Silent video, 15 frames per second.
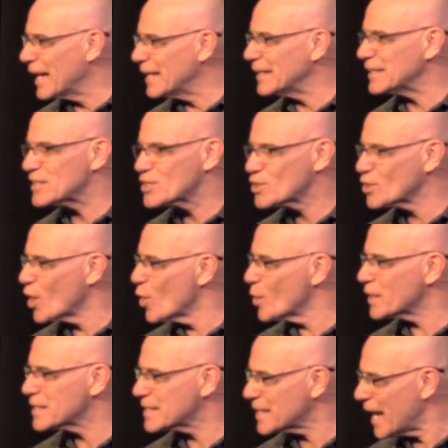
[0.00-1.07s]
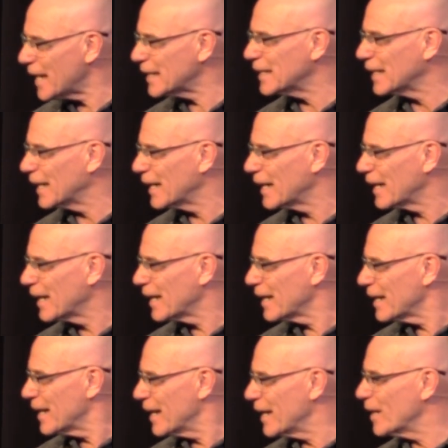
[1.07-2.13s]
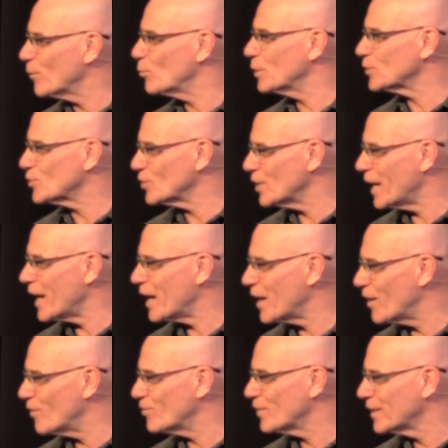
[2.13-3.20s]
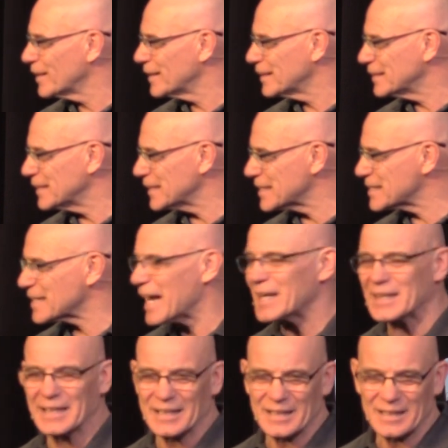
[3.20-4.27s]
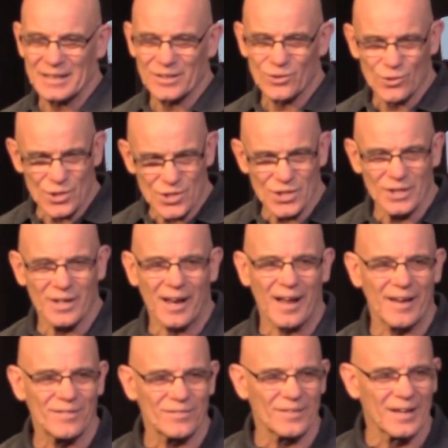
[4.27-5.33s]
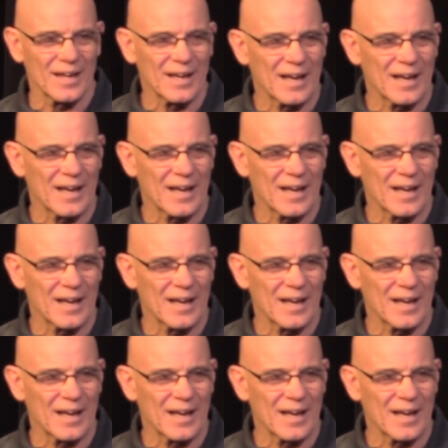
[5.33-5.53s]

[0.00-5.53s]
And it's so exciting. And I want you to have the exciting Christian life.